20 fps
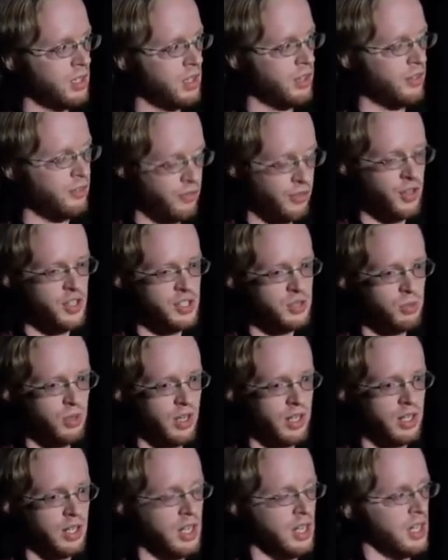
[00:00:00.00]
the first
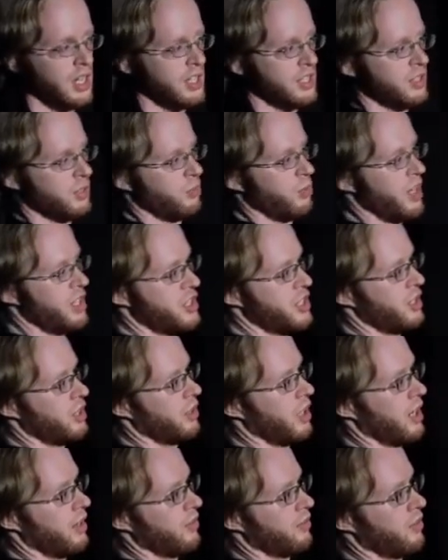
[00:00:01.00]
one is the ratio
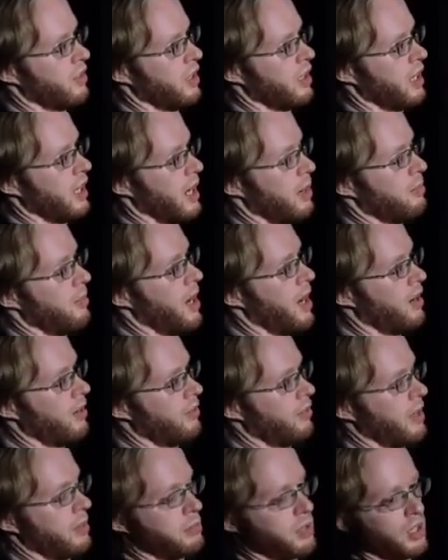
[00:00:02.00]
of above
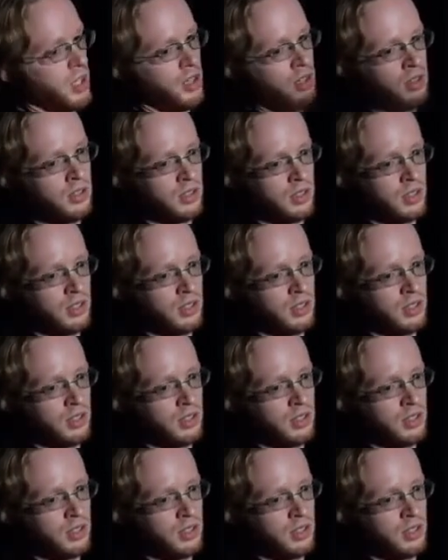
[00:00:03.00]
and below.